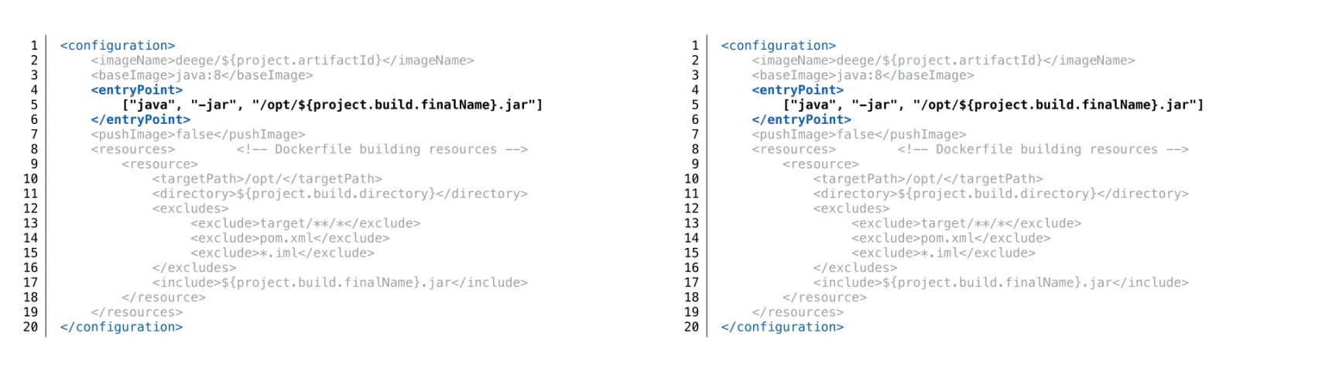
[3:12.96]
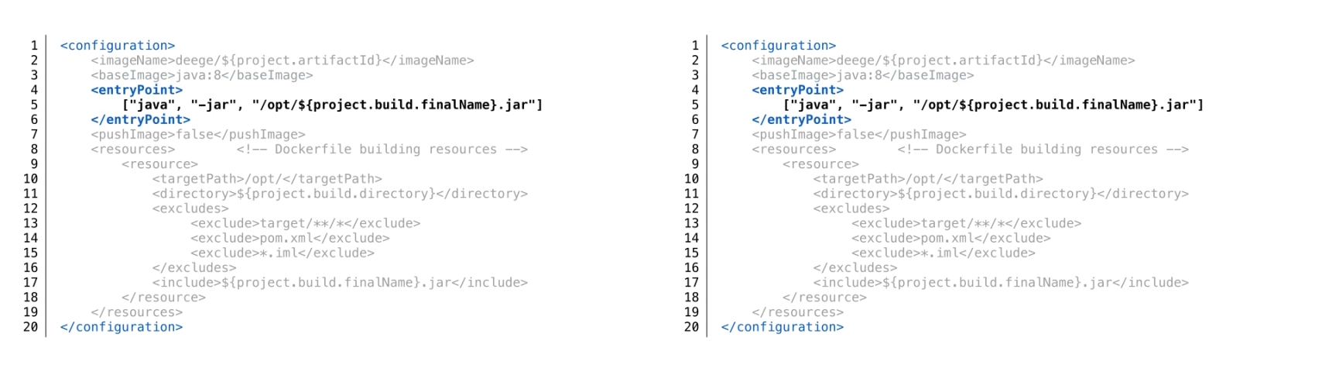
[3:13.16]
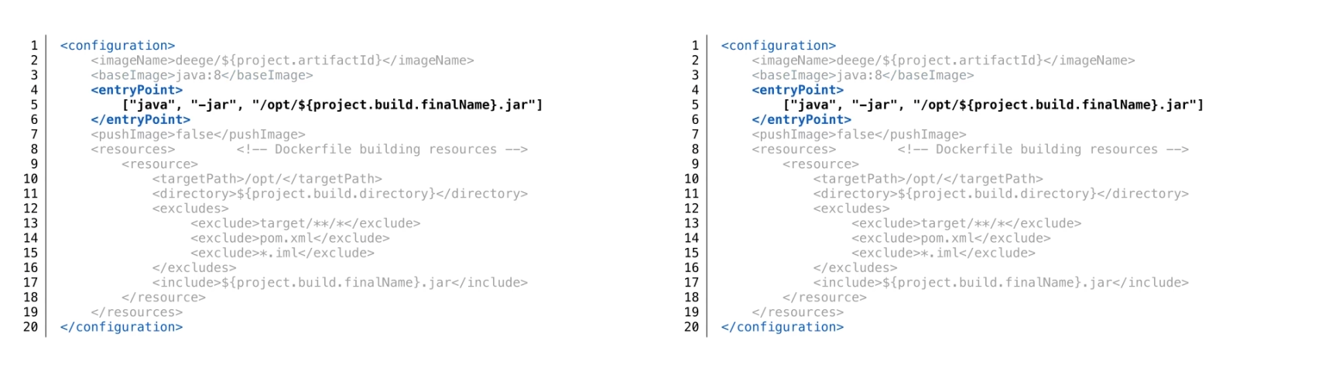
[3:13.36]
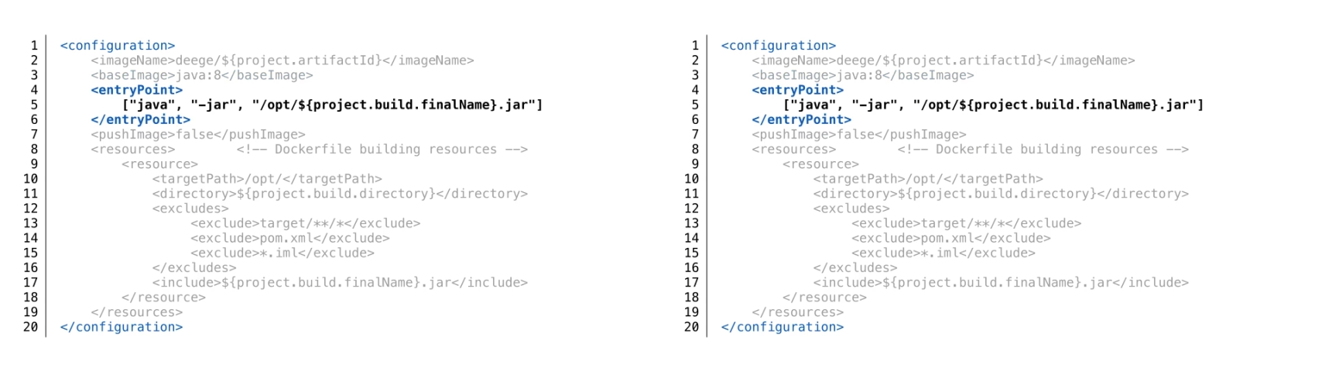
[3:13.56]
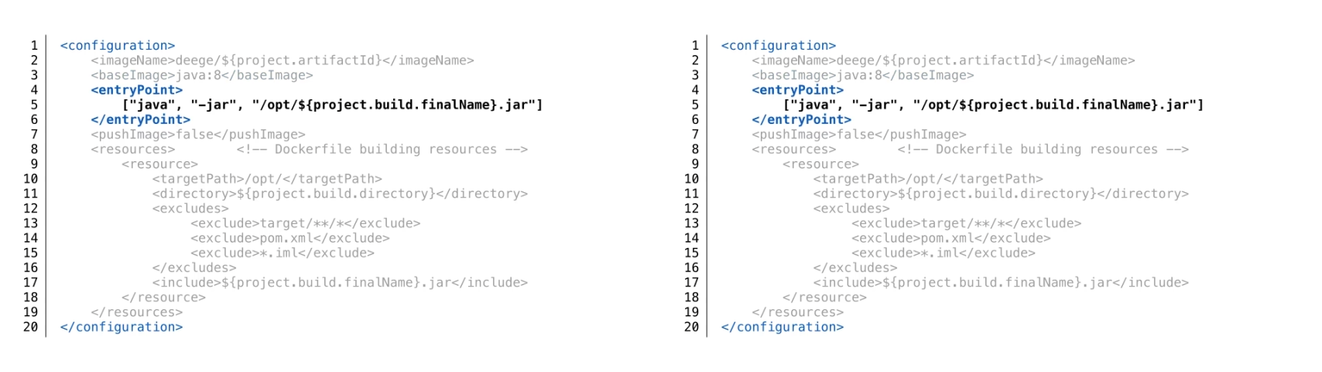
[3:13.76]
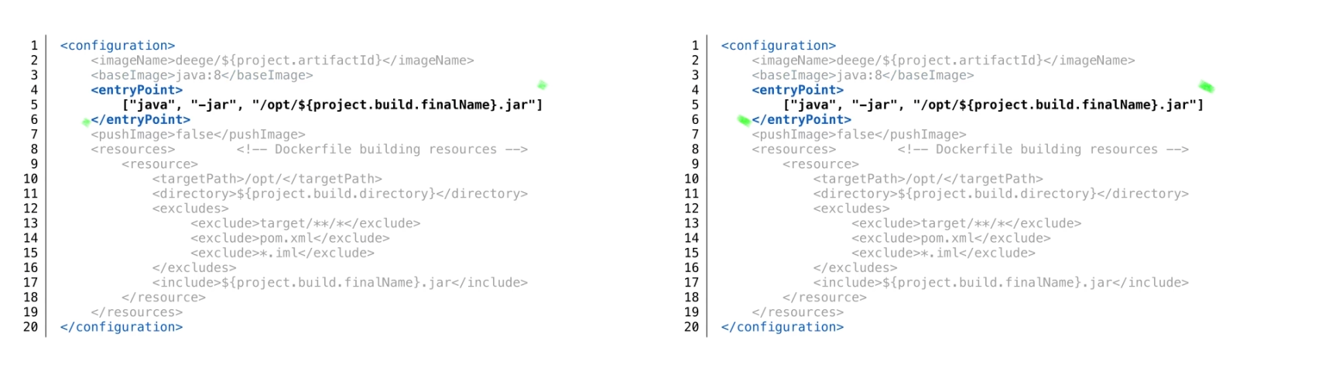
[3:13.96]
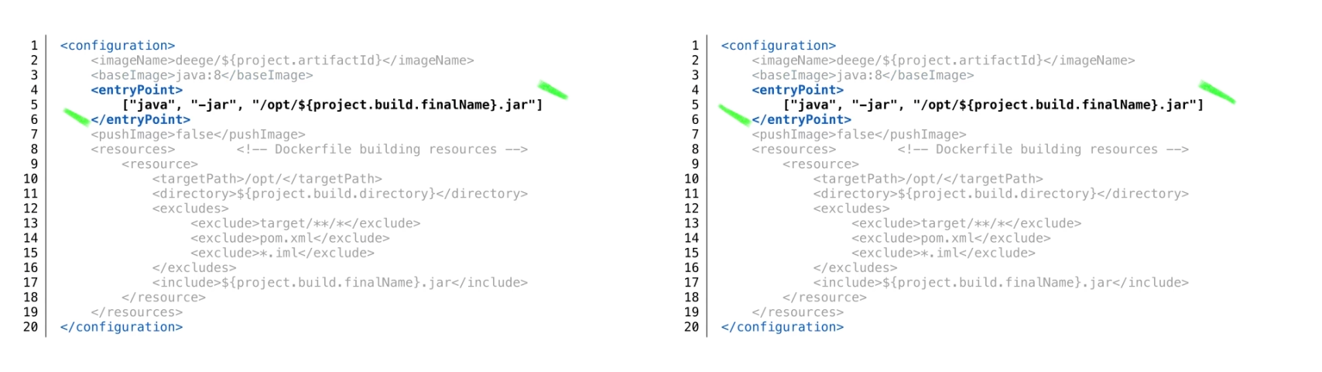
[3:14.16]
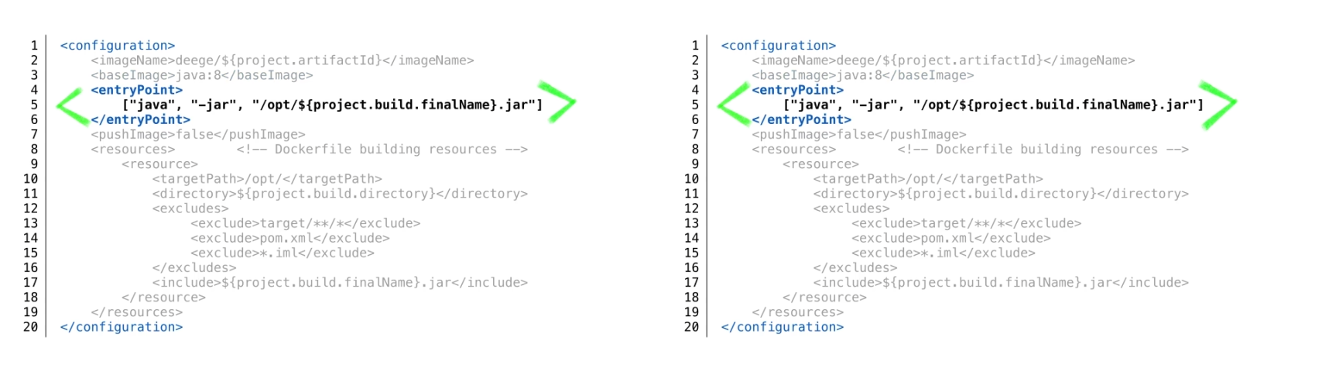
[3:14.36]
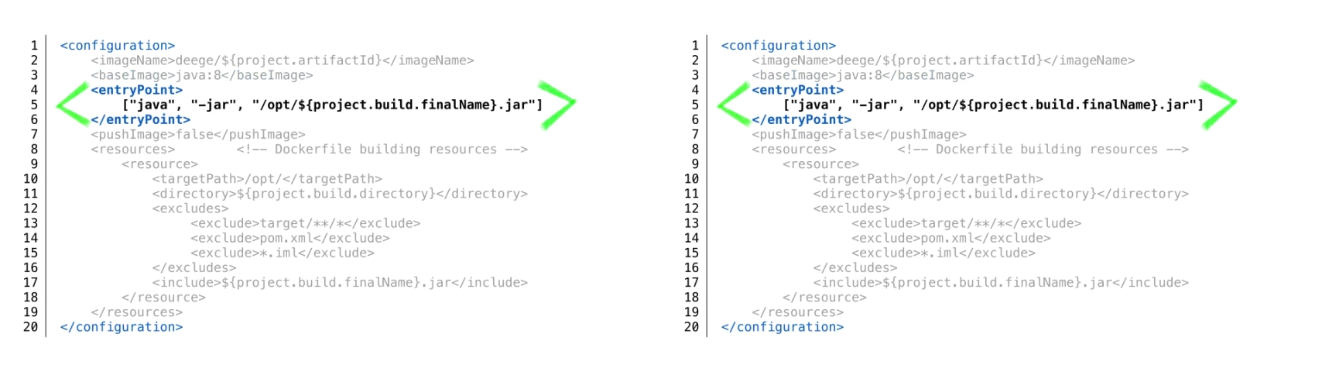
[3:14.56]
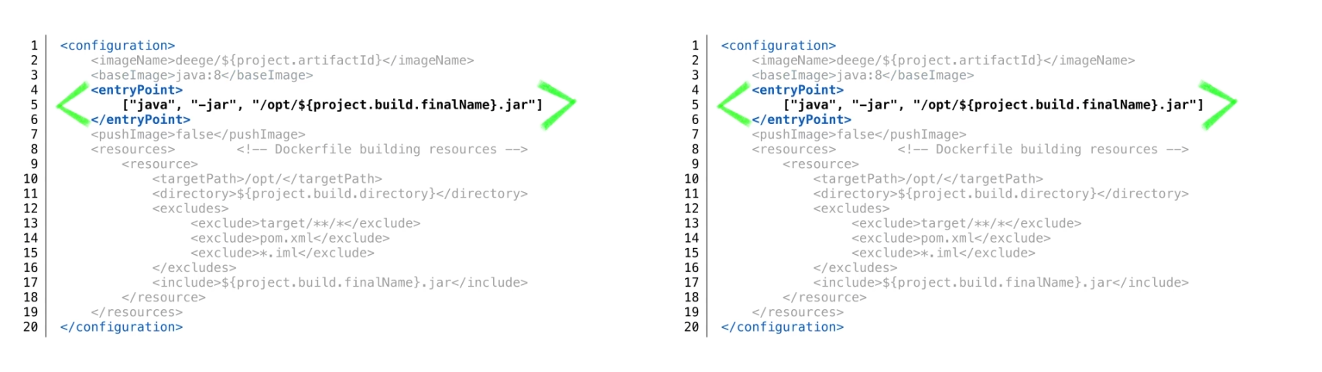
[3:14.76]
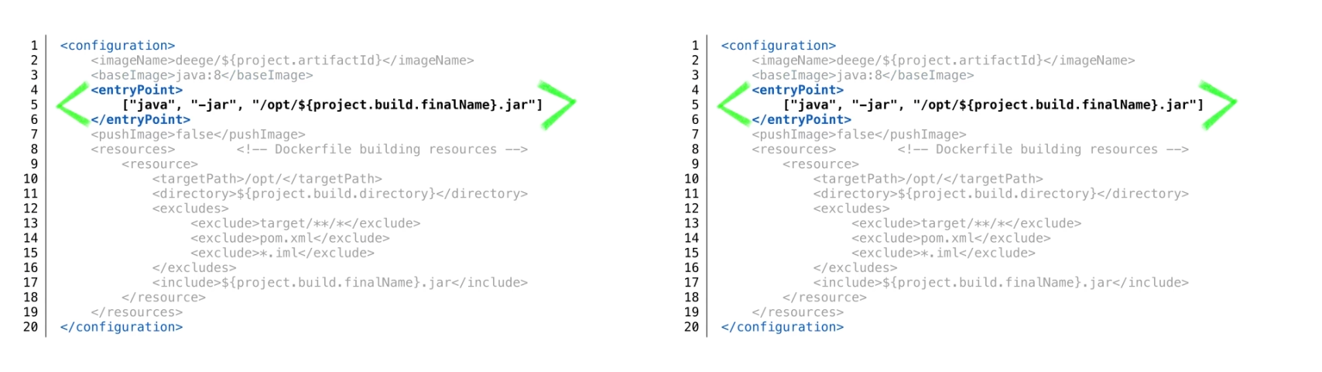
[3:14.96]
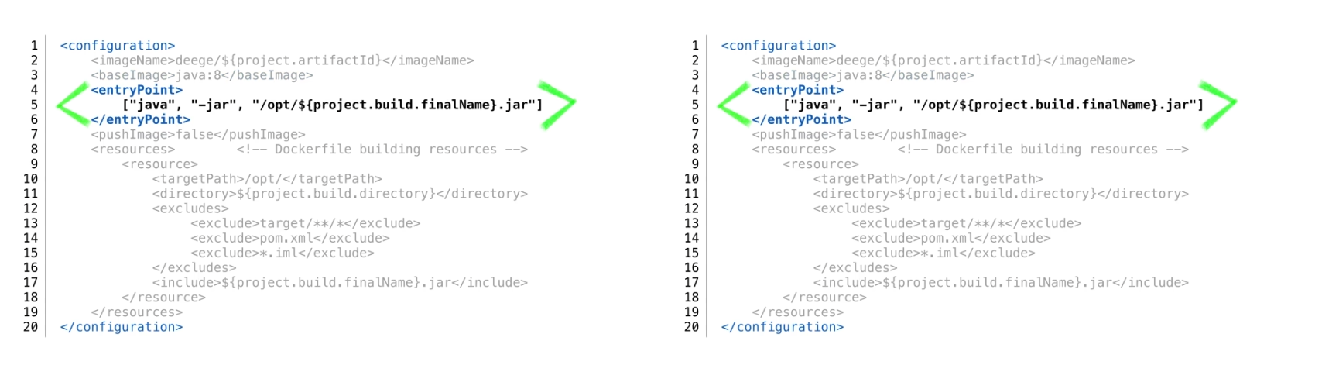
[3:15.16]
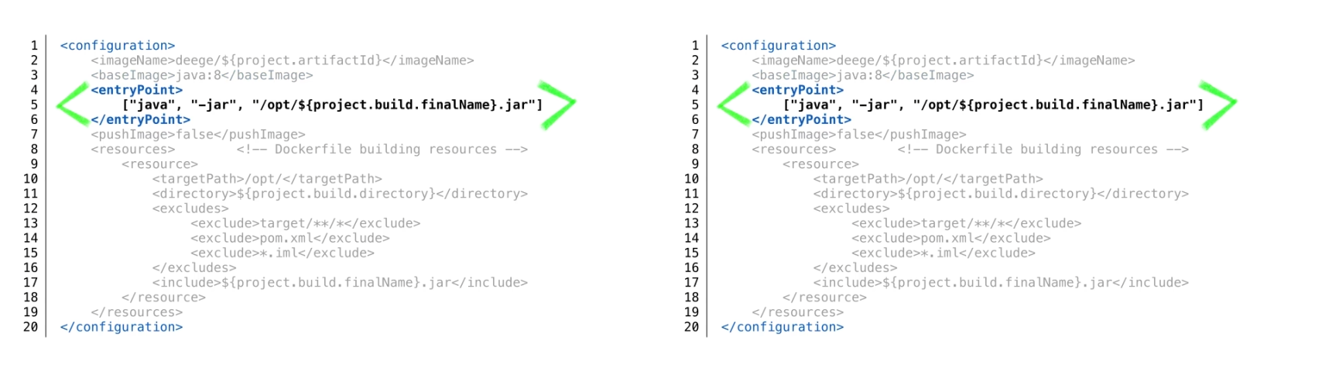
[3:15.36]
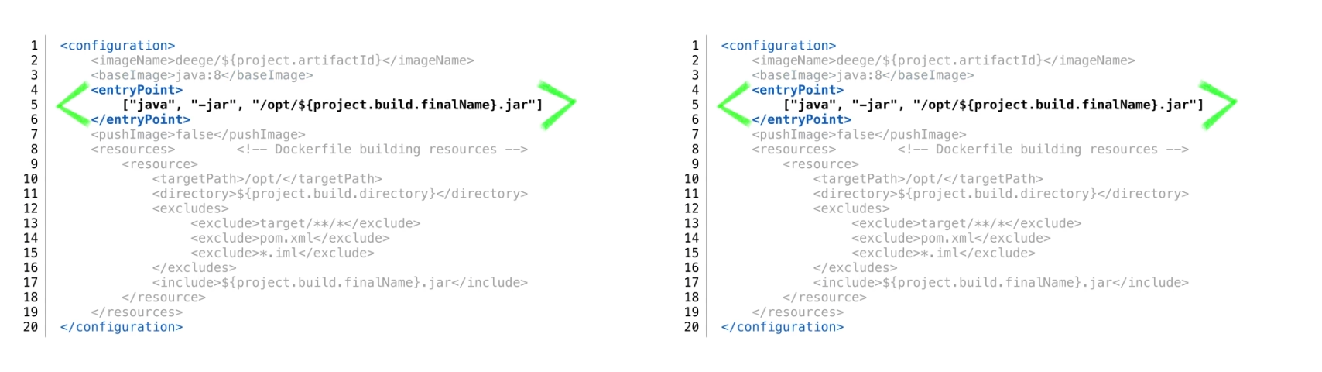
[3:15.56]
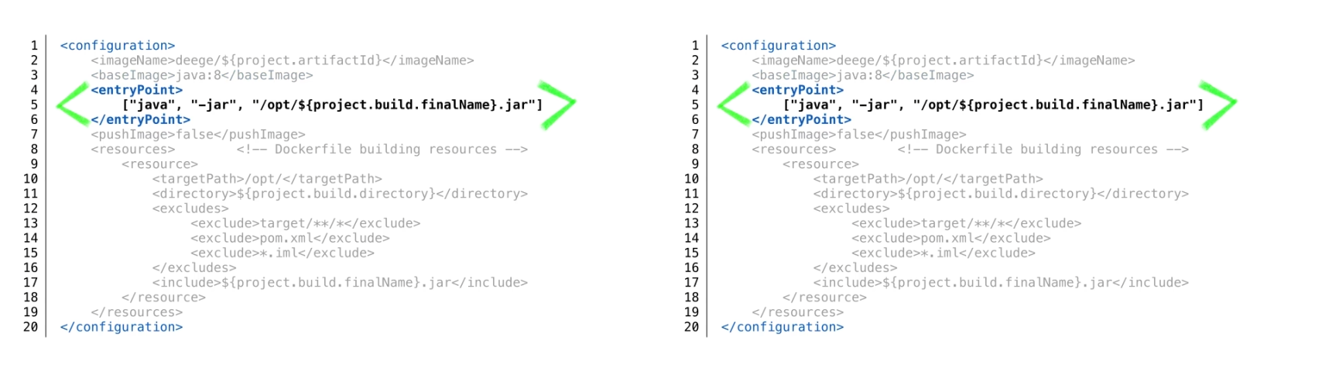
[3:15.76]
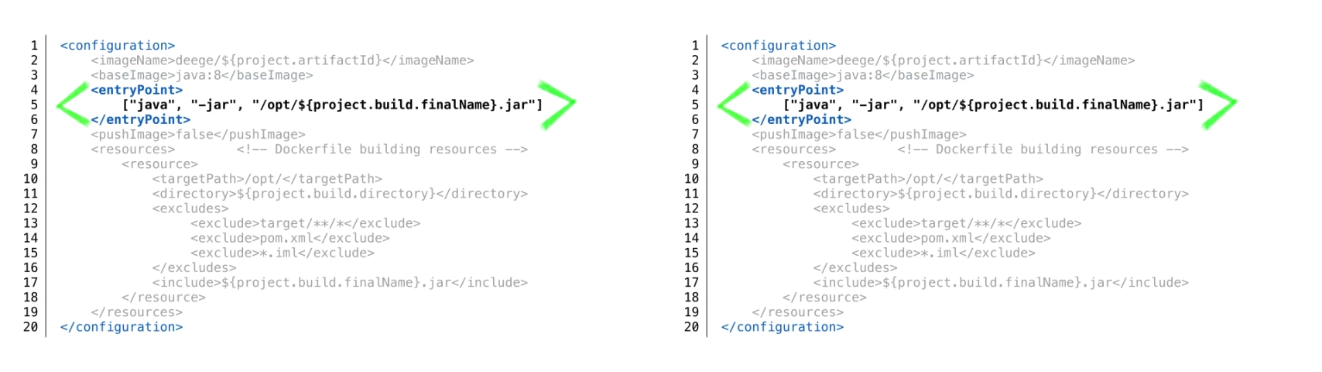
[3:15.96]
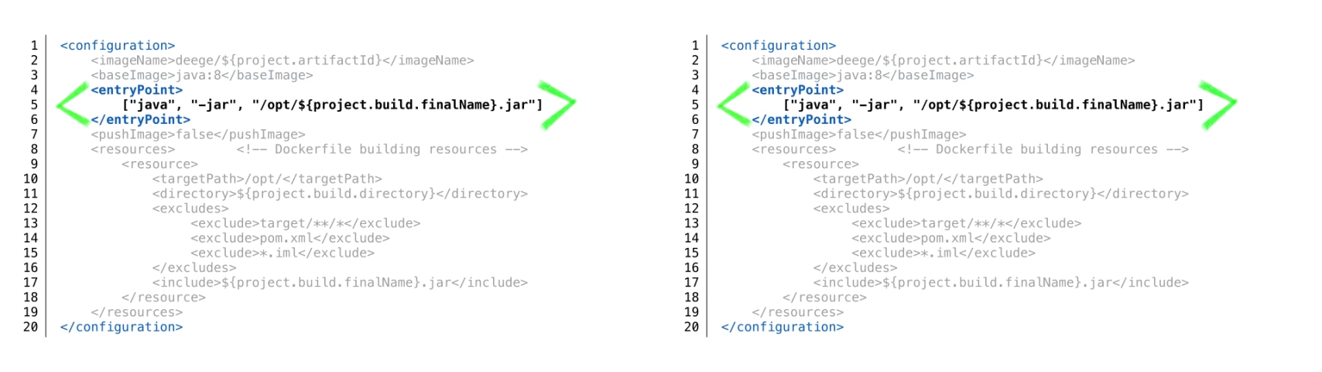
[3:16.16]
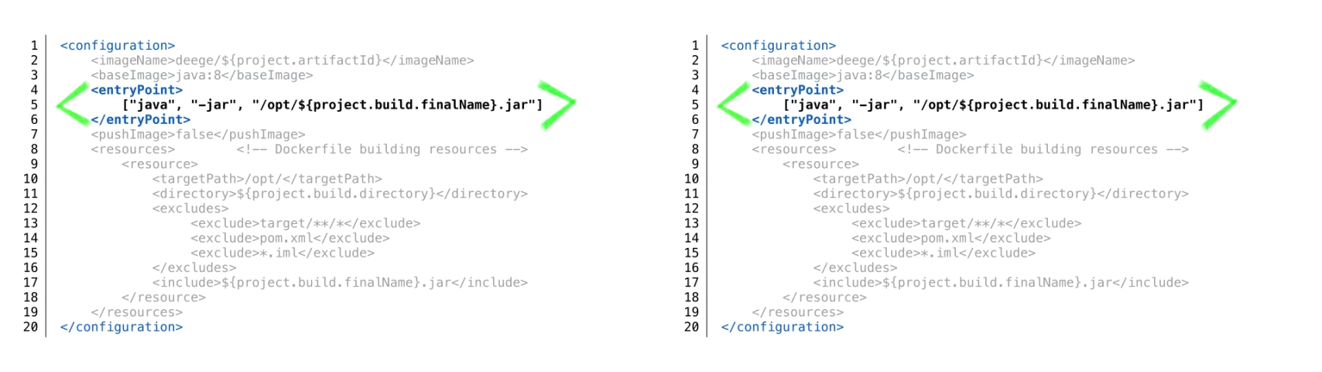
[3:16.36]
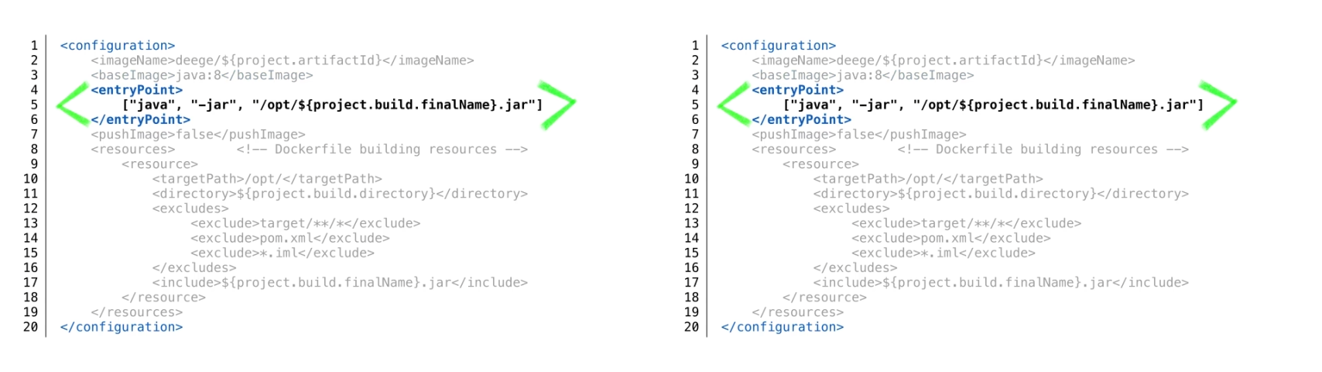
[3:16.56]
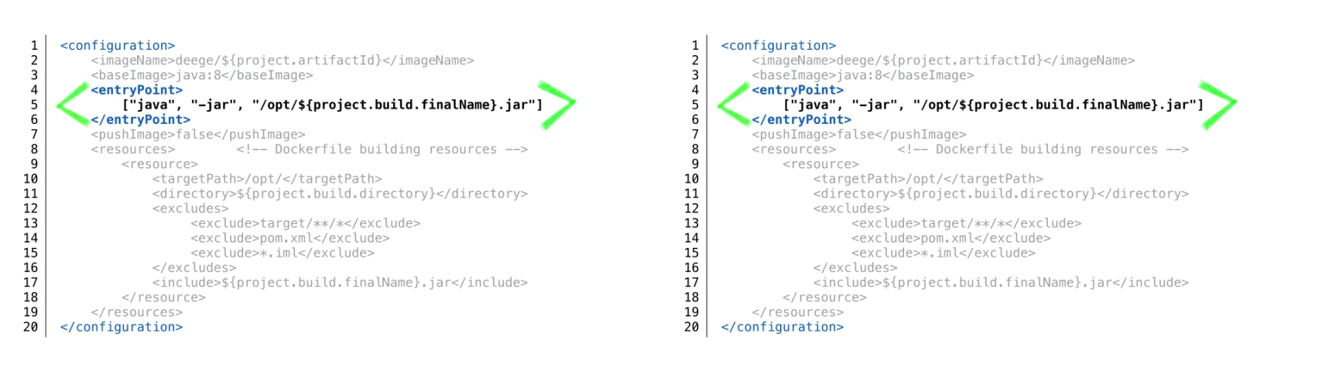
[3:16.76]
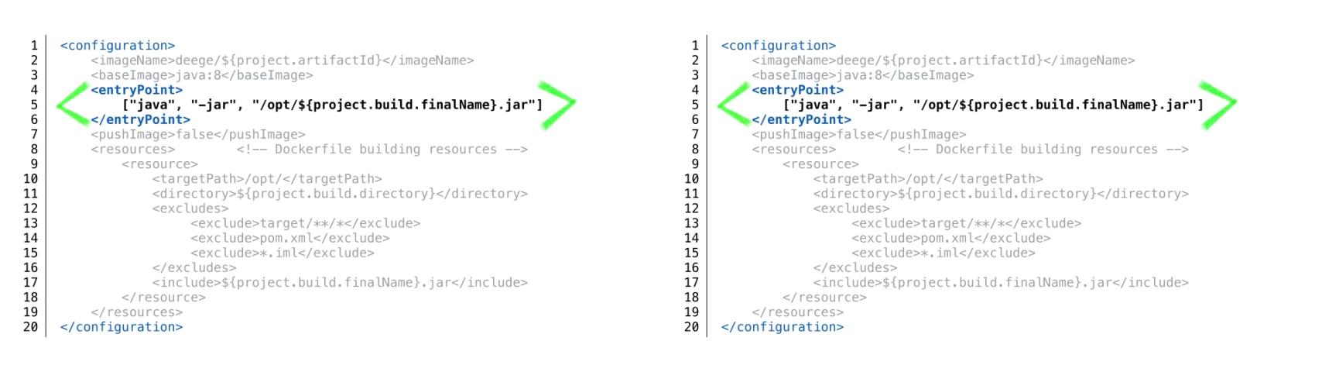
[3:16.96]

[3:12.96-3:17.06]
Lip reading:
(no speaker visible)